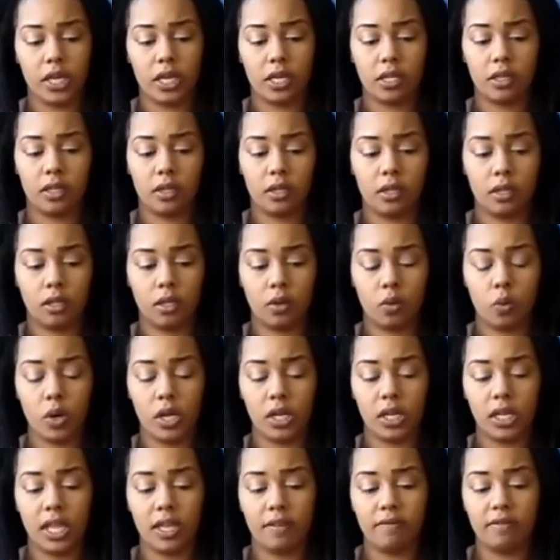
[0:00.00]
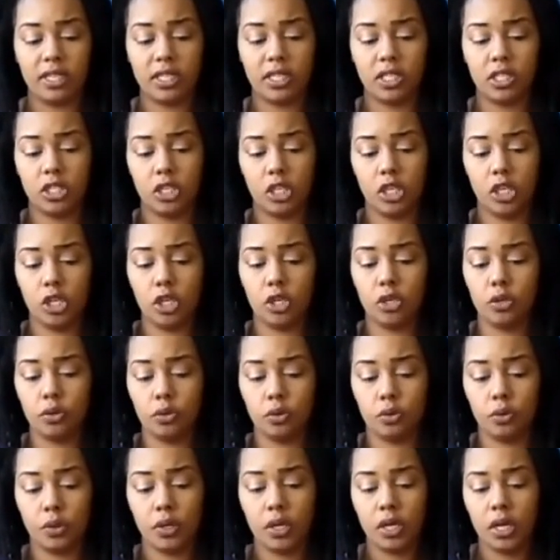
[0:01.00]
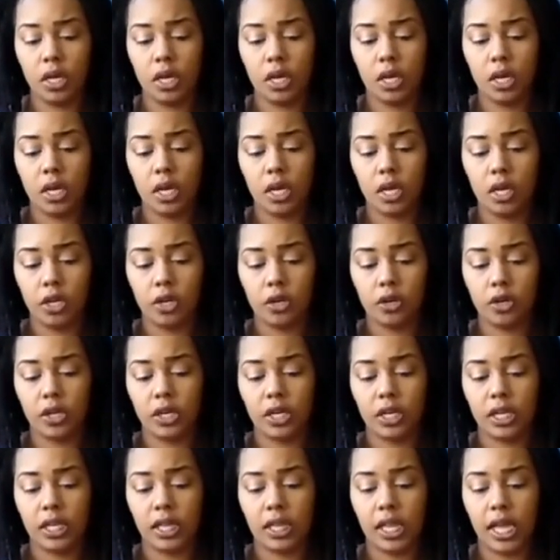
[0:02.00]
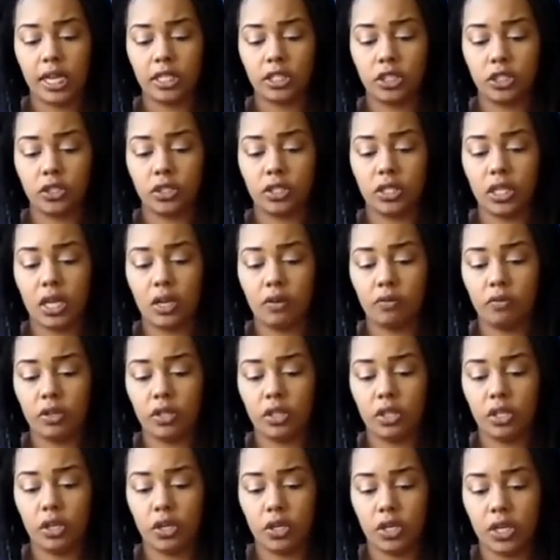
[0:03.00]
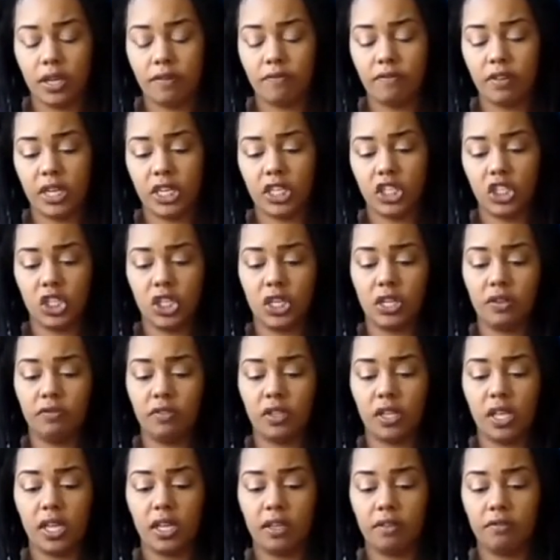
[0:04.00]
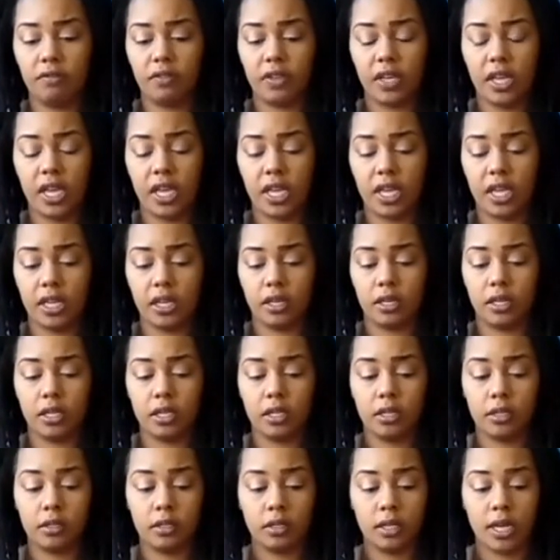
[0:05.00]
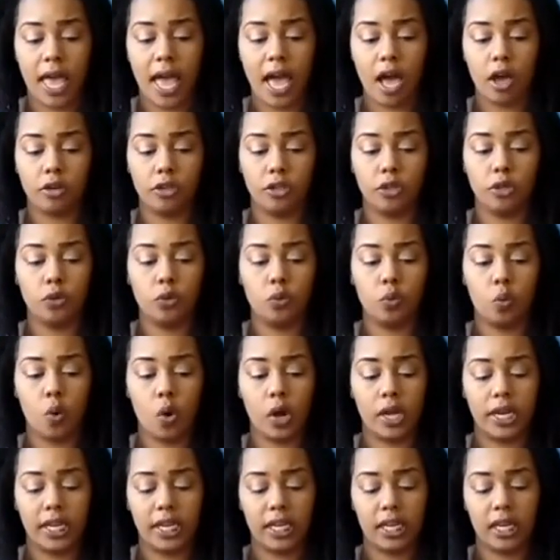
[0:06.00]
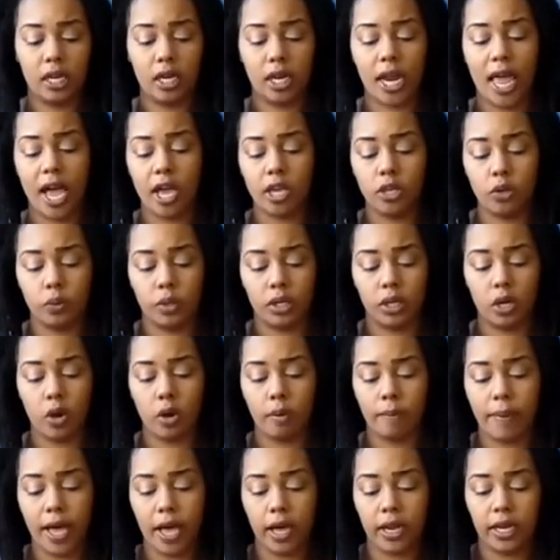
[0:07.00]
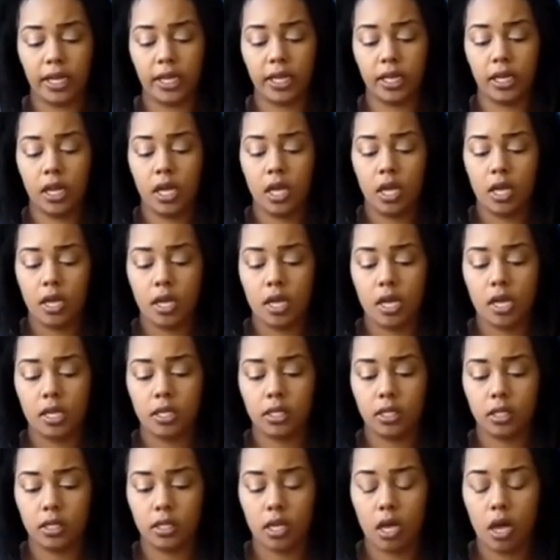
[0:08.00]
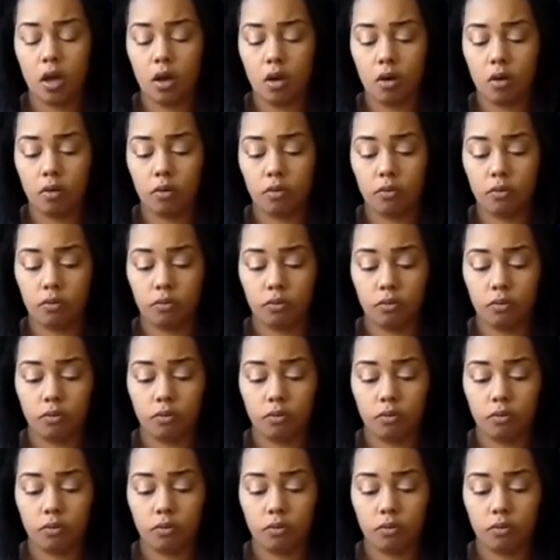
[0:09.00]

with what love is to you. You're going to align yourself with your definition of love and how you want it and how you want to go about it. So